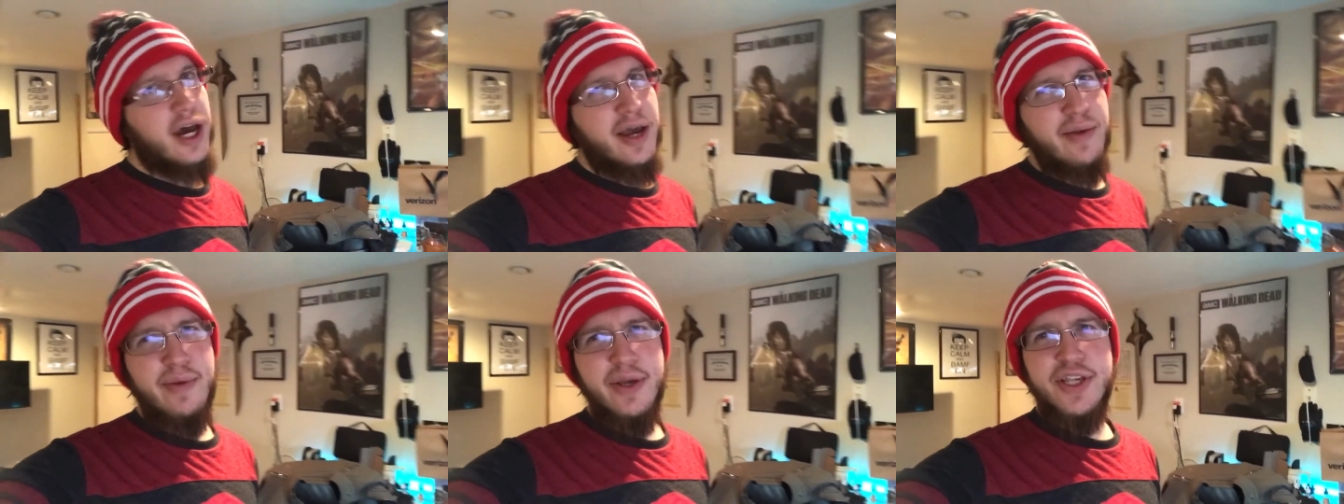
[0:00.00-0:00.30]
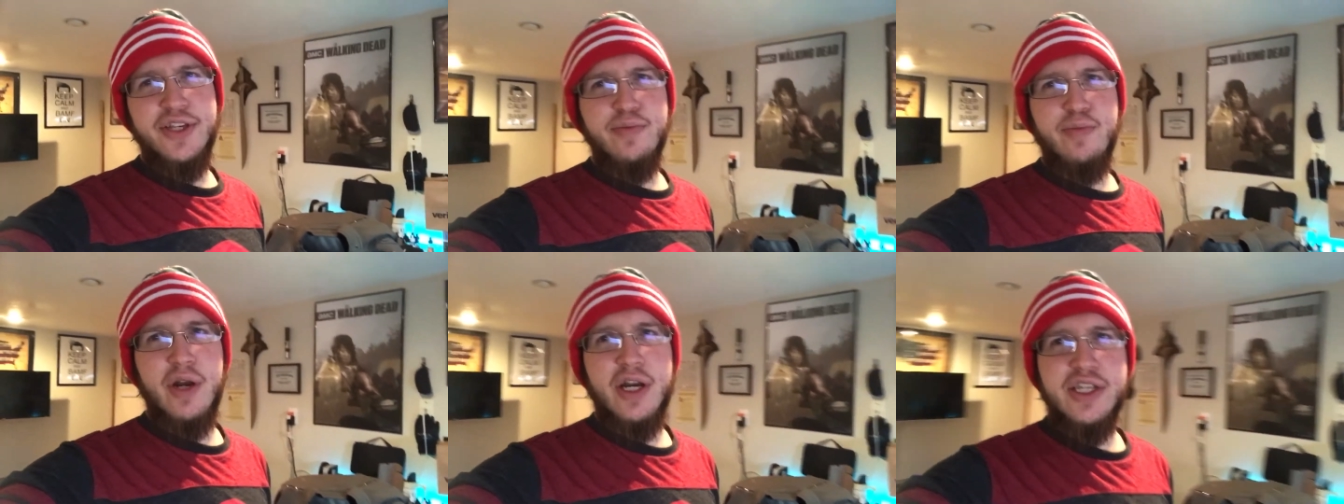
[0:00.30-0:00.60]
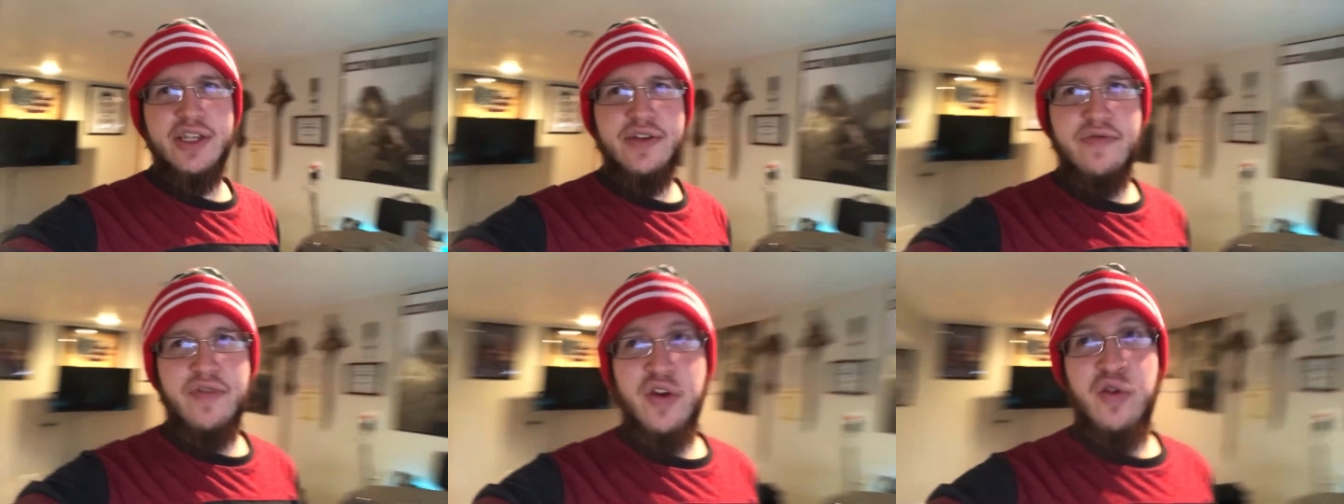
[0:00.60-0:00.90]
I'd be
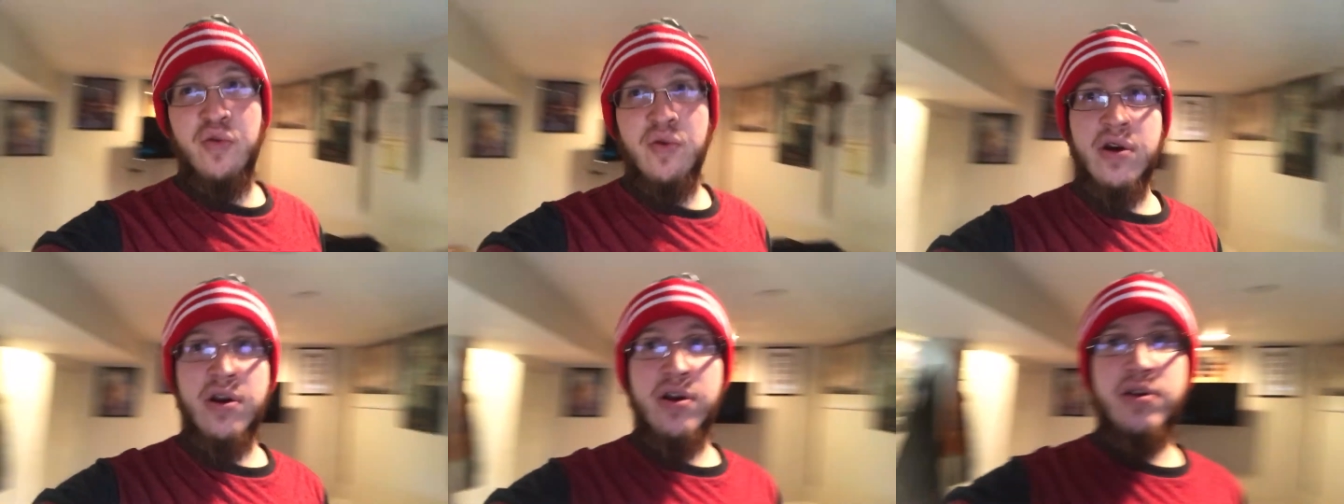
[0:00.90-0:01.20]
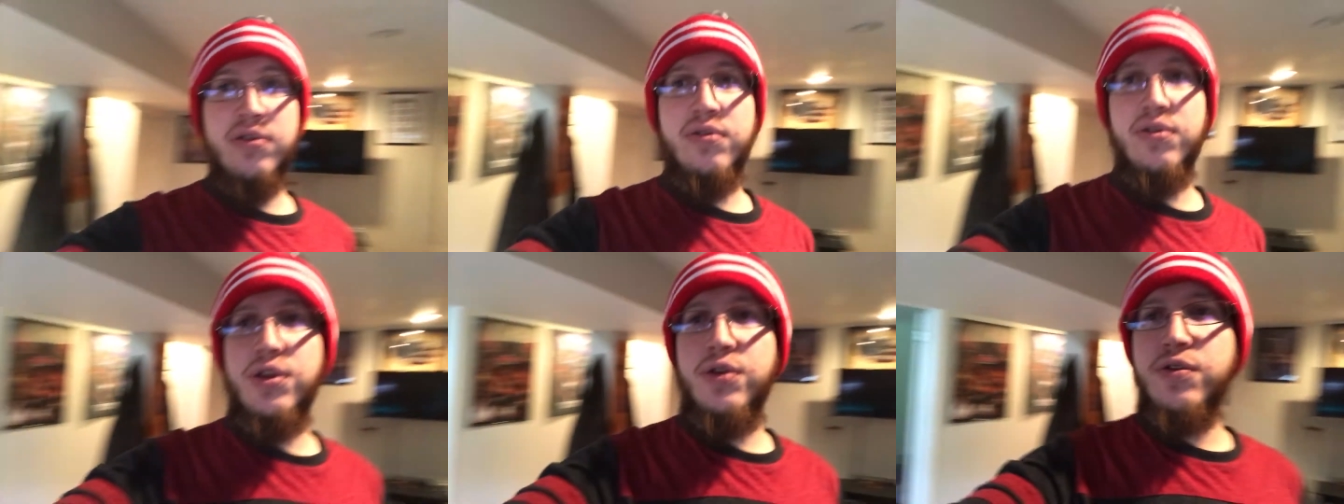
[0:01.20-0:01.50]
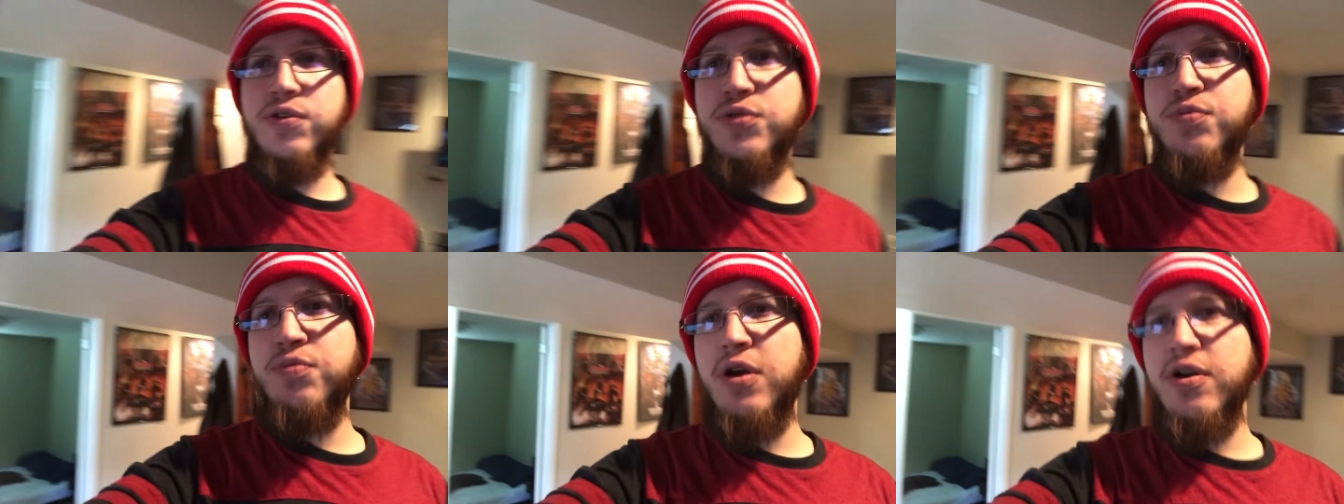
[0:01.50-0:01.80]
surprised if you weren't
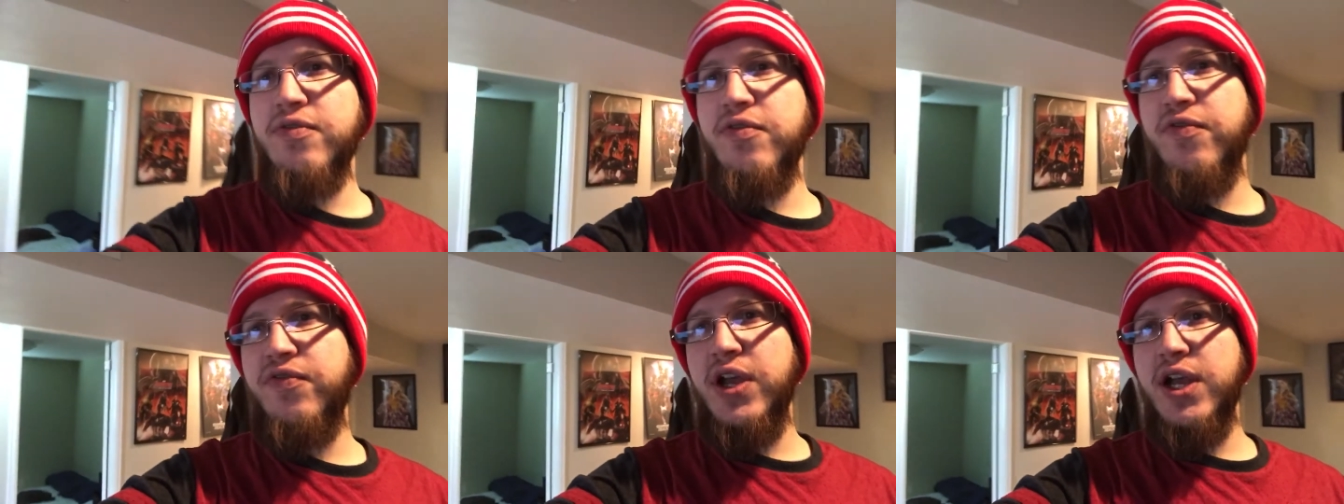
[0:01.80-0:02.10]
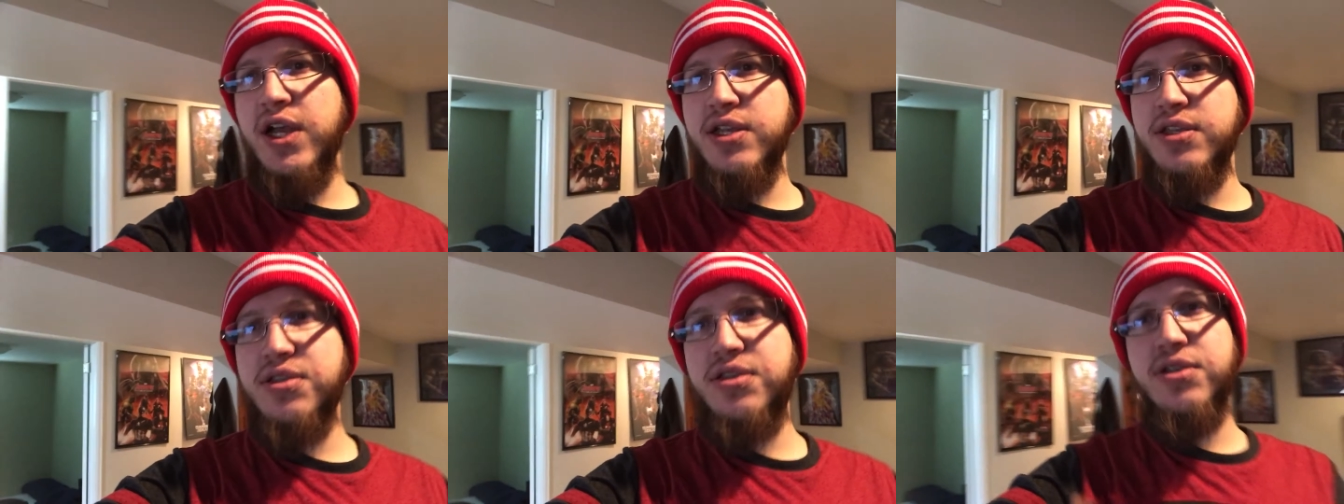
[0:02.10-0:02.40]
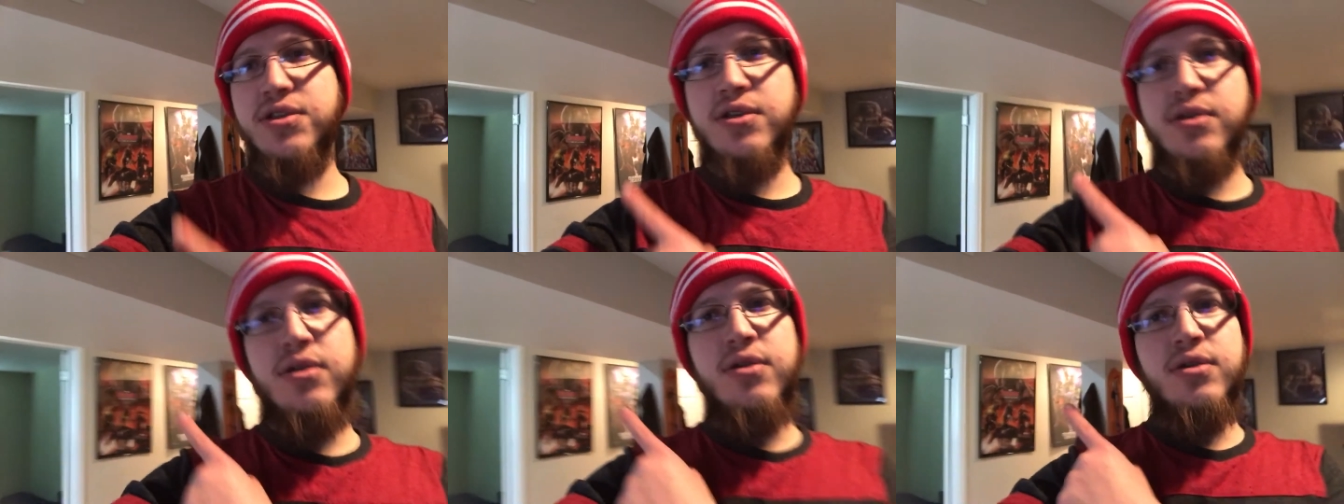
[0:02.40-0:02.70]
huge Marvel
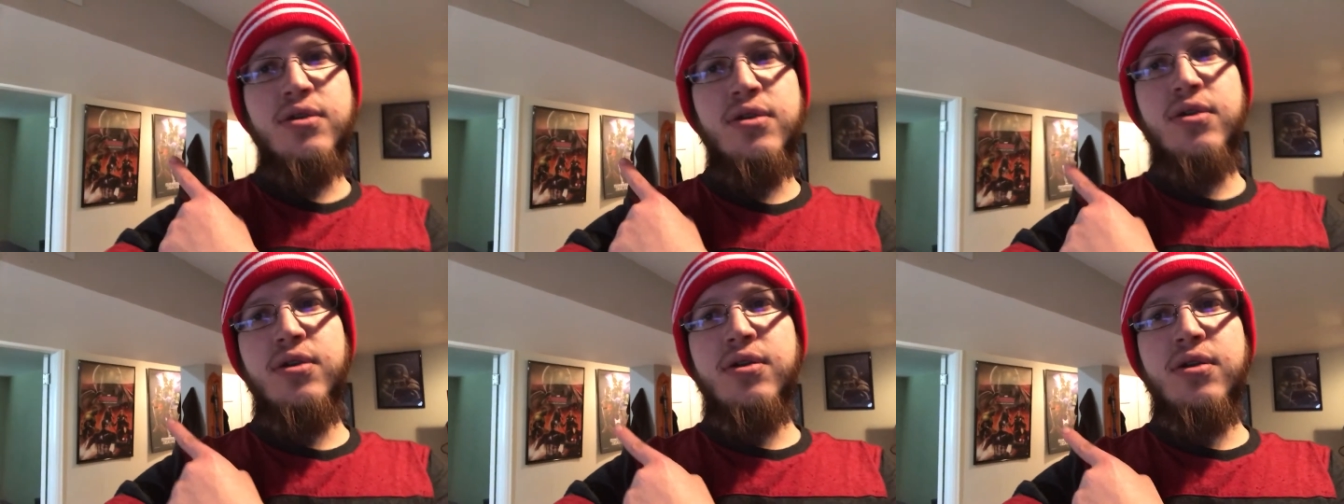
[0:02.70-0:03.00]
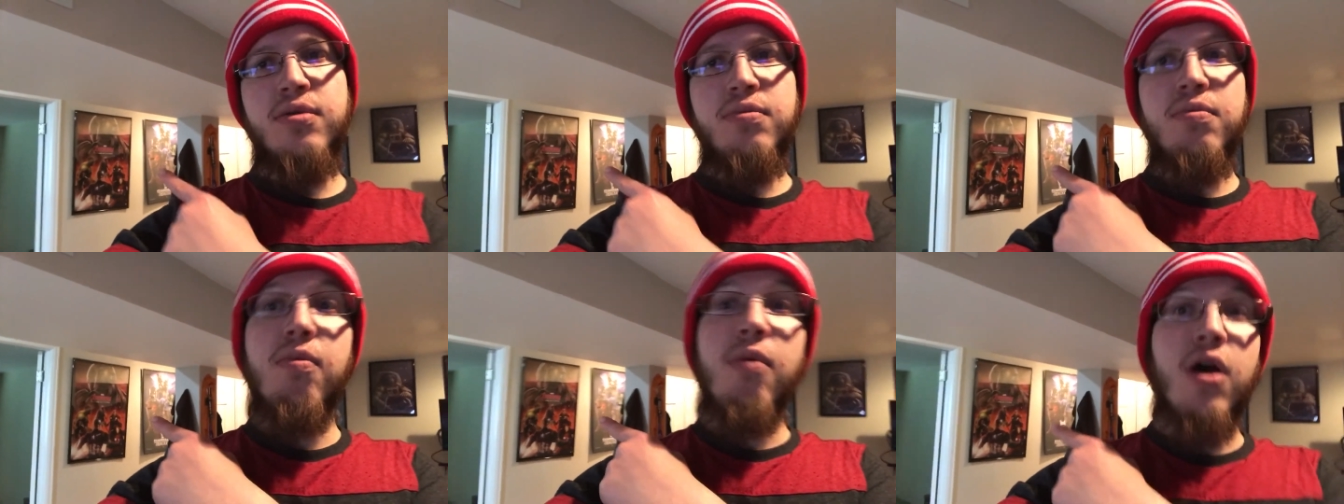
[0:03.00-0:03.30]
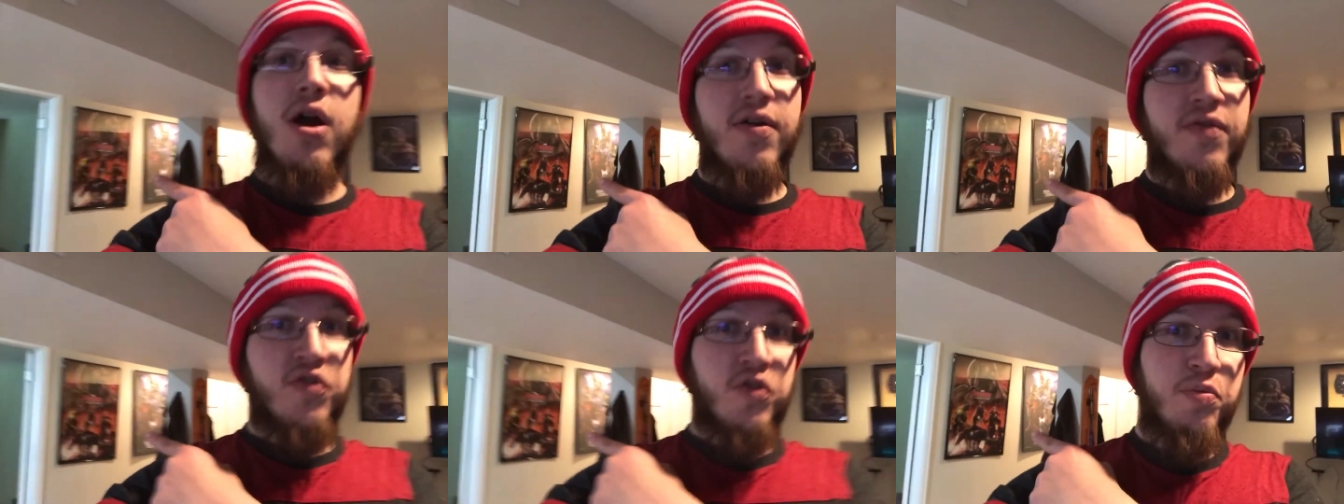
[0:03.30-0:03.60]
fans.
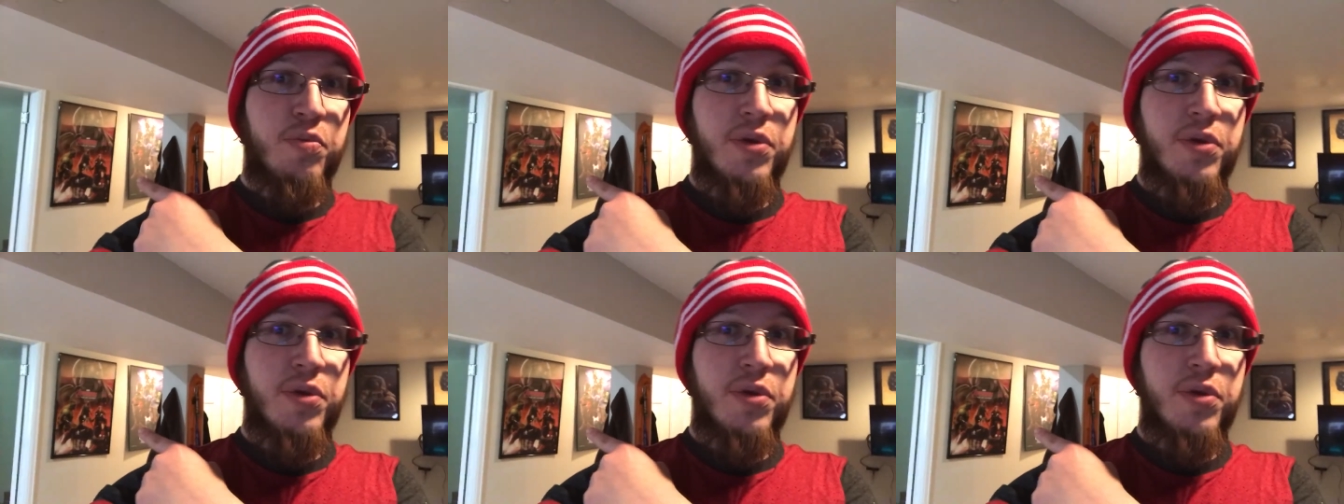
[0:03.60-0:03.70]
Marvel